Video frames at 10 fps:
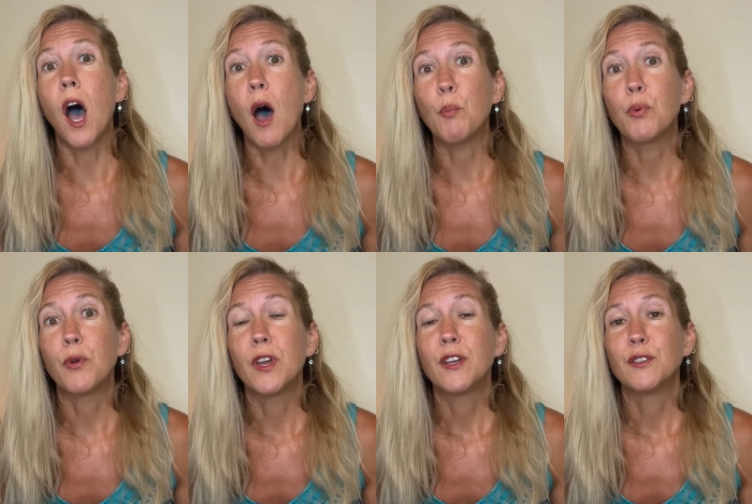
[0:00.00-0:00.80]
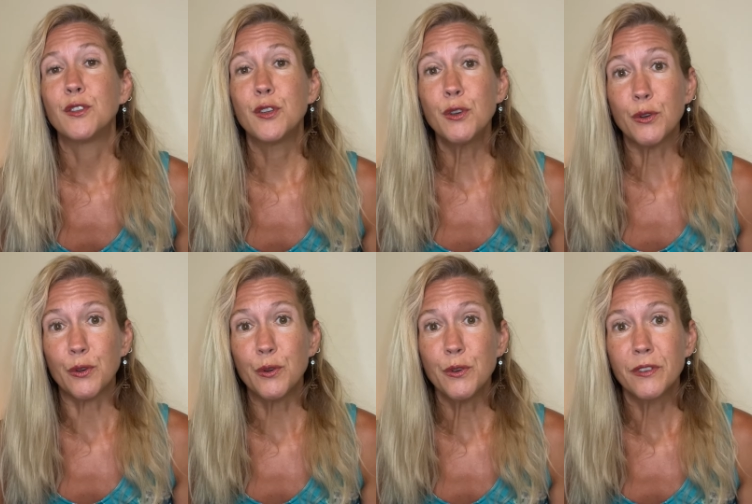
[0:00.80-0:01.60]
up
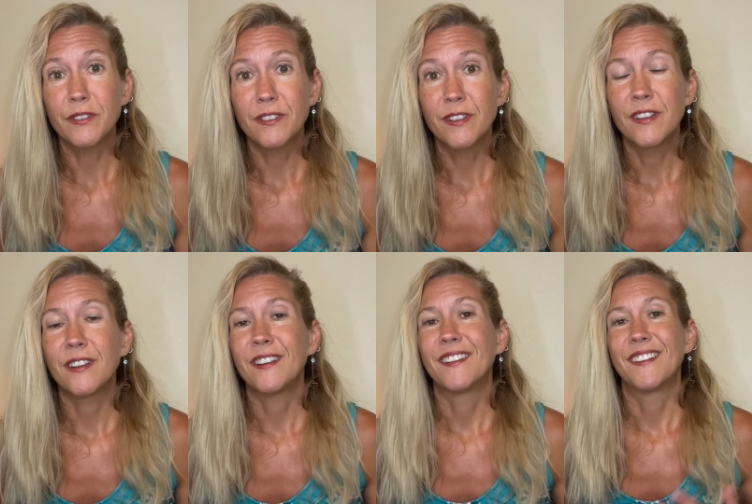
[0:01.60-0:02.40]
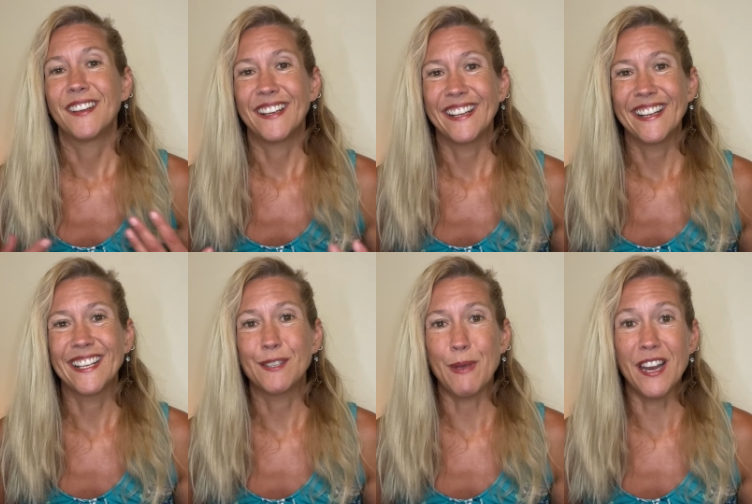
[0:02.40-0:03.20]
to
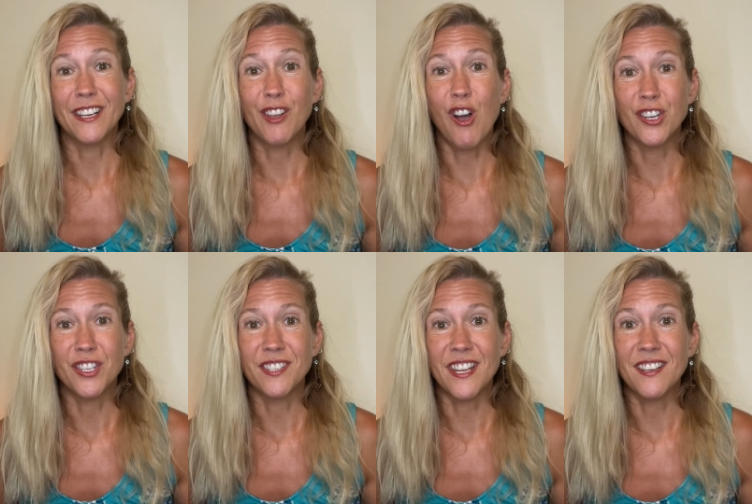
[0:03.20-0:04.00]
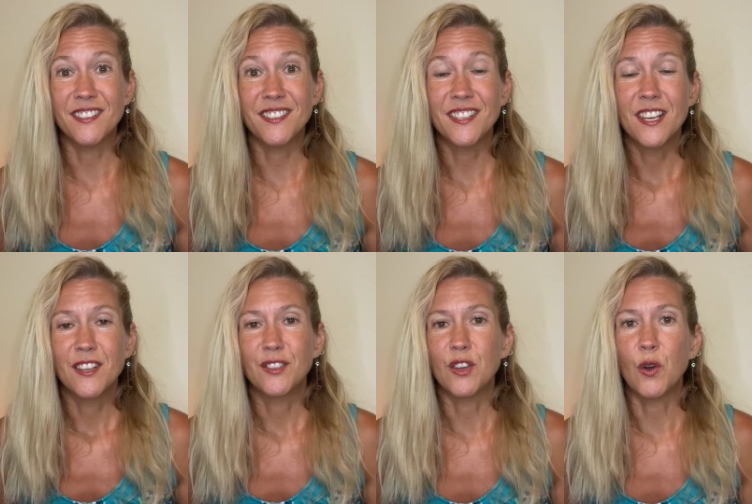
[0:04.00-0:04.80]
expanded consciousness
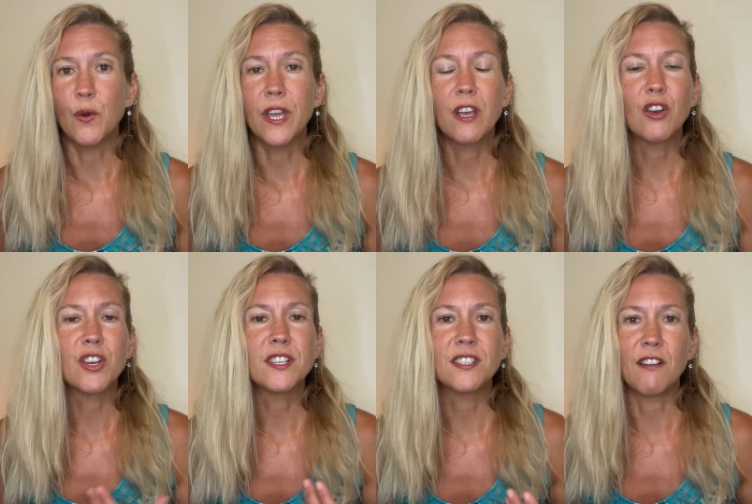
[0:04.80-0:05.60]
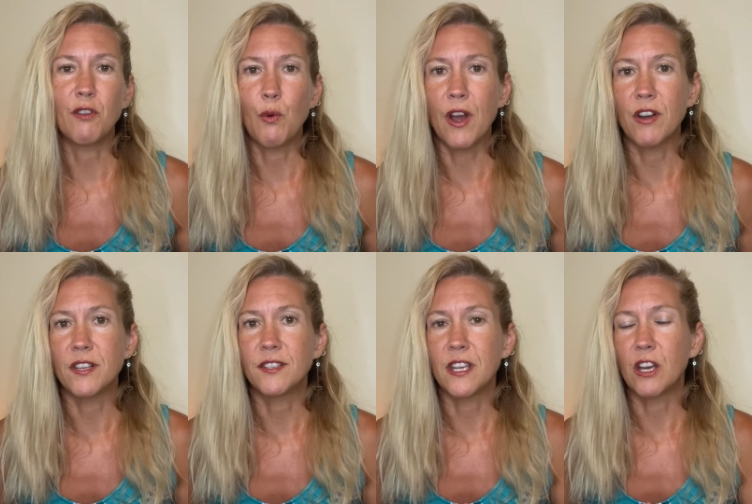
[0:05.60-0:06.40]
so, increased self
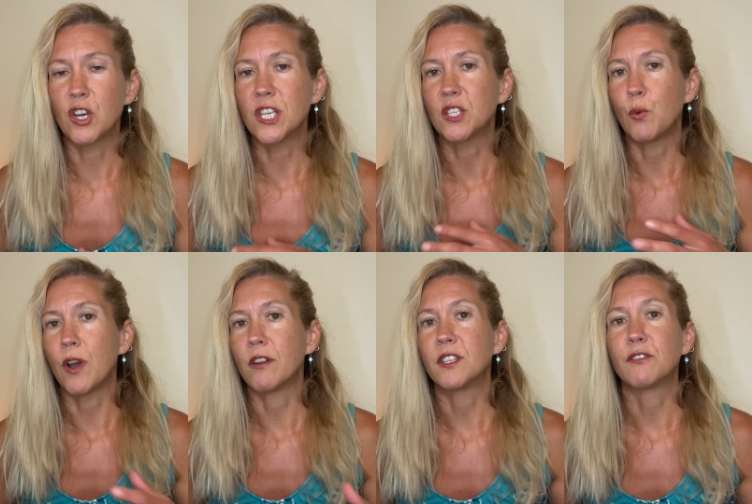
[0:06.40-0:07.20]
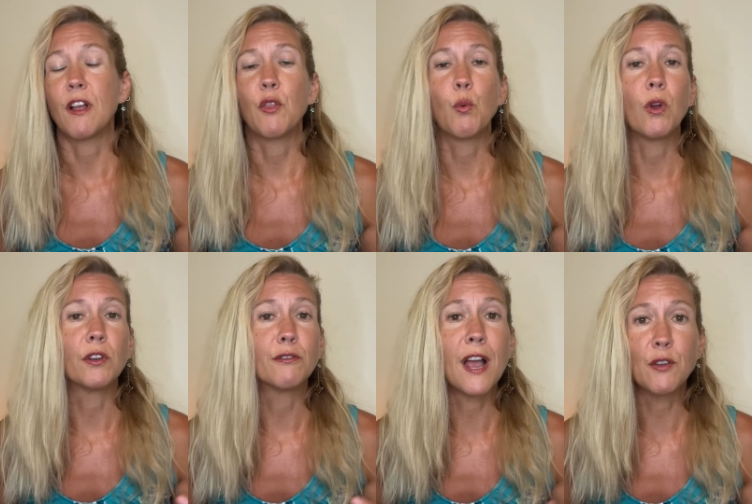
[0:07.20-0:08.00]
awareness, increased awareness around the world
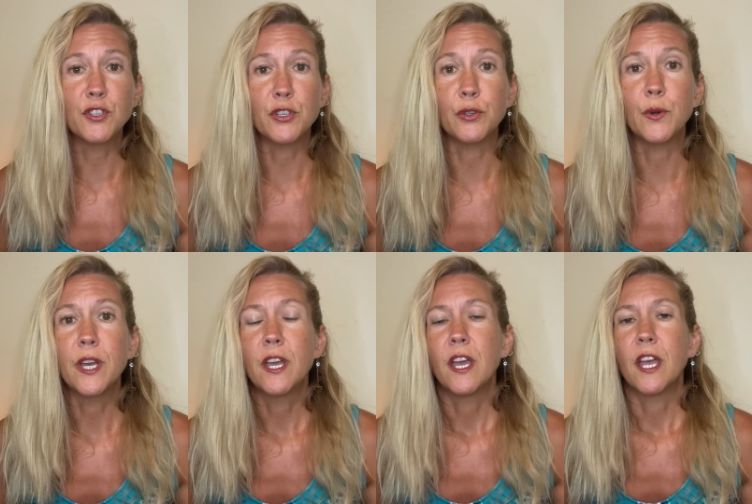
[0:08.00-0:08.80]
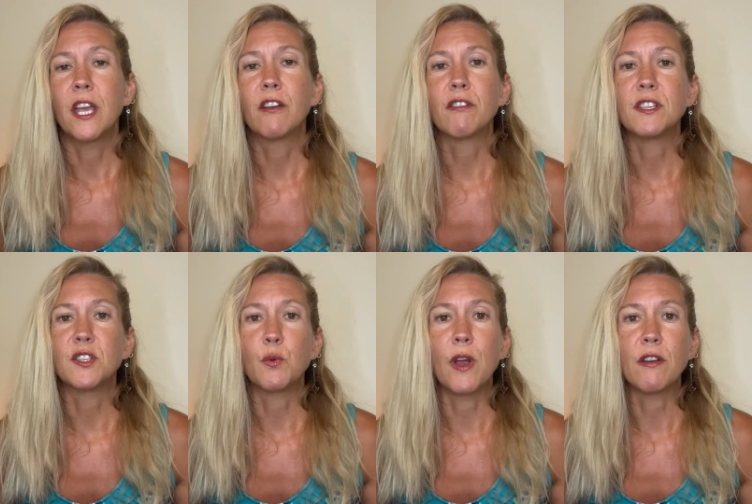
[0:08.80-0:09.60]
around you, increased
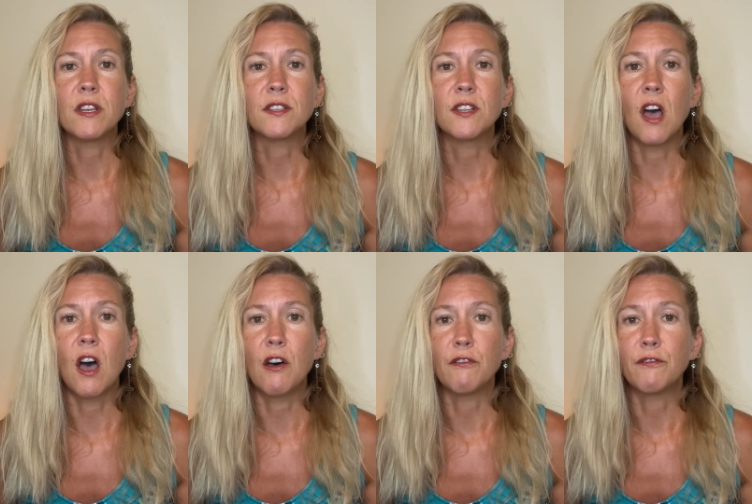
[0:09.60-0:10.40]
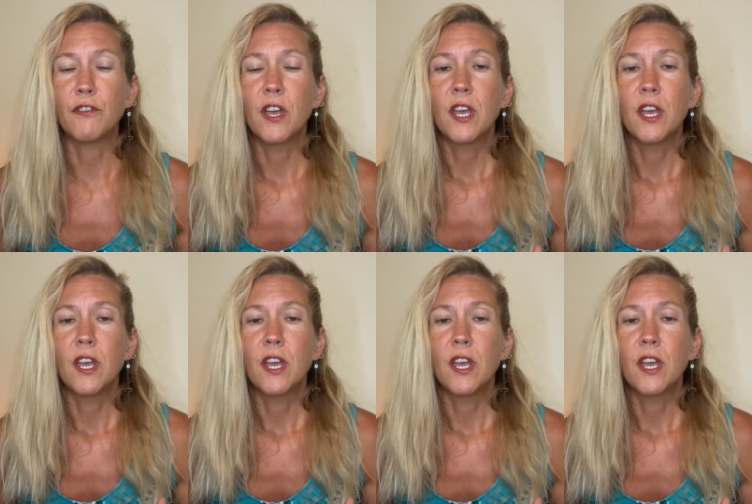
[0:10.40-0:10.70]
awareness of